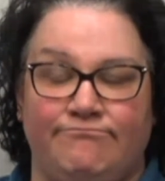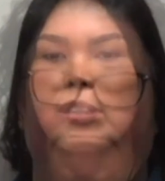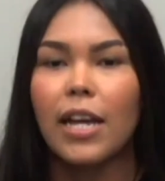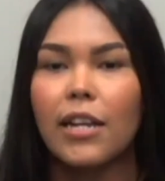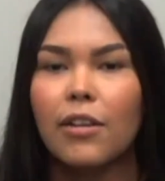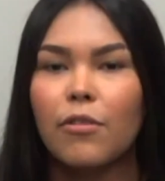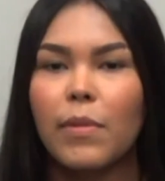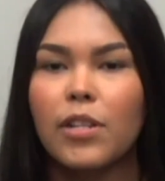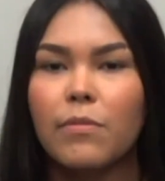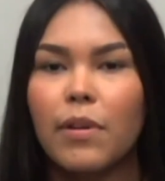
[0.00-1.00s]
I didn't know
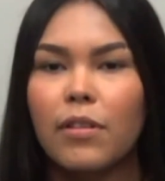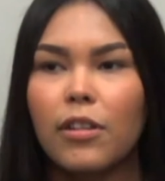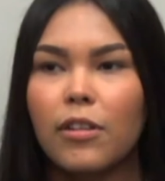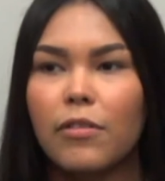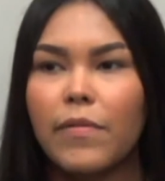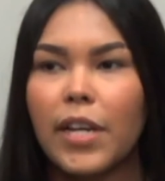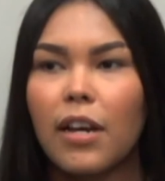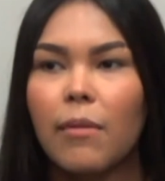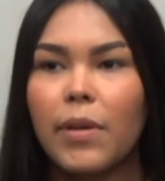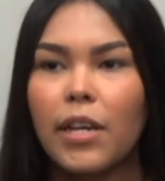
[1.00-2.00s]
much about the U of A
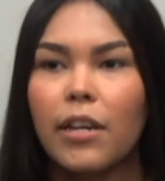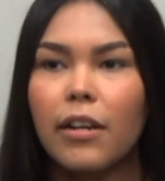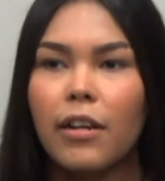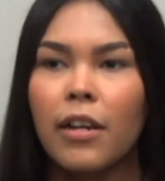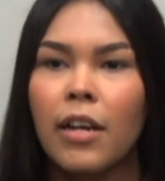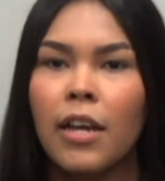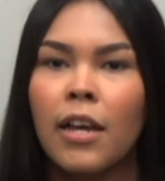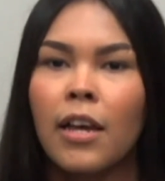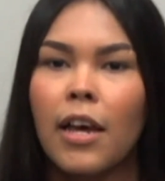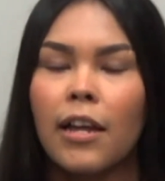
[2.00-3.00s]
coming here,
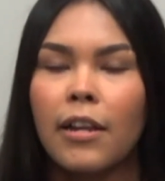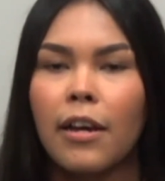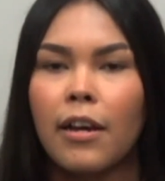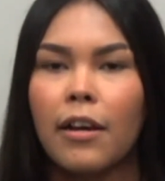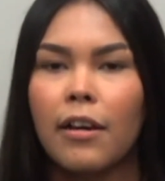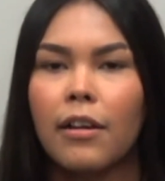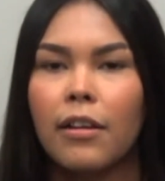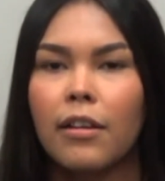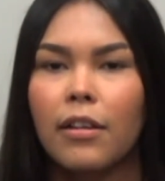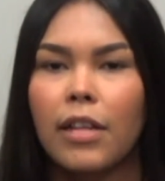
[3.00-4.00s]
and
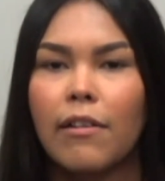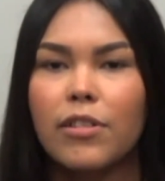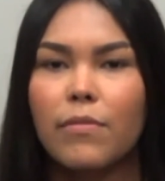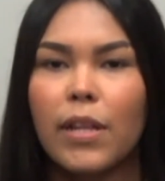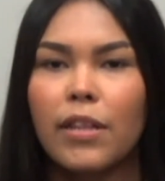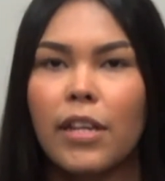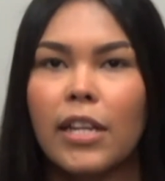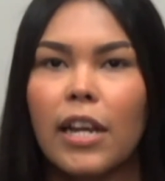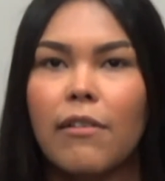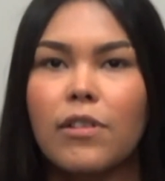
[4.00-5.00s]
that was one thing
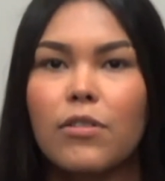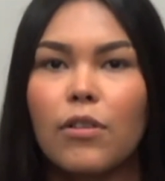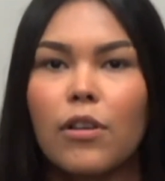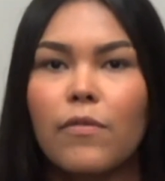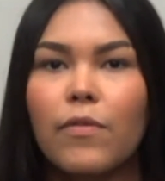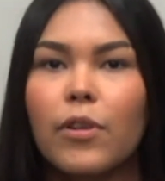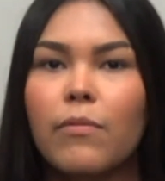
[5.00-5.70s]
that I was looking for,